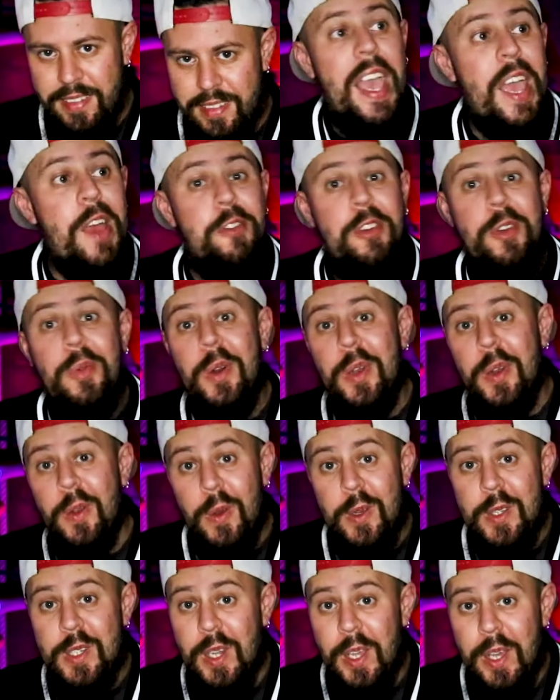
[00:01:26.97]
Everyone
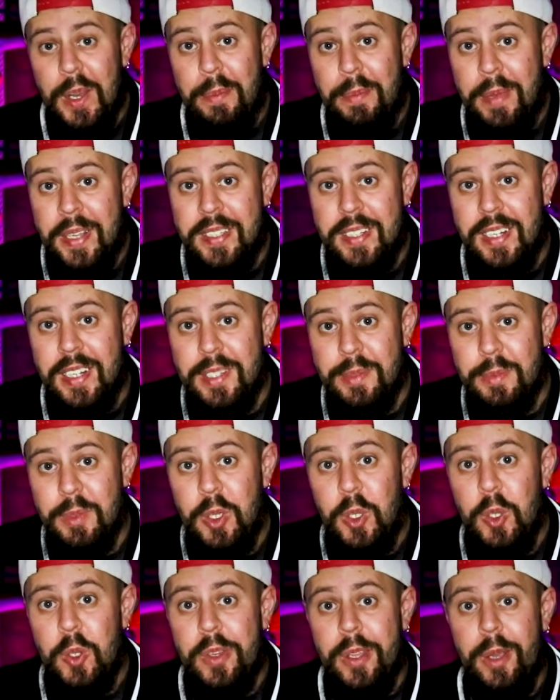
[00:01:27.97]
who has learned mentalism
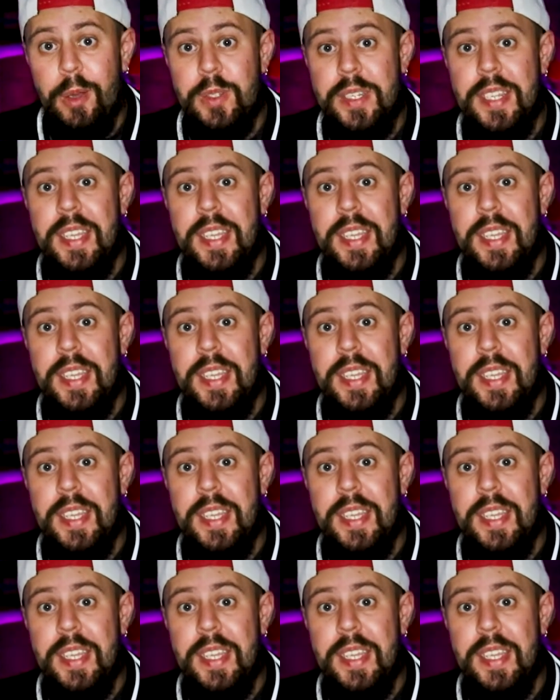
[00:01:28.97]
knows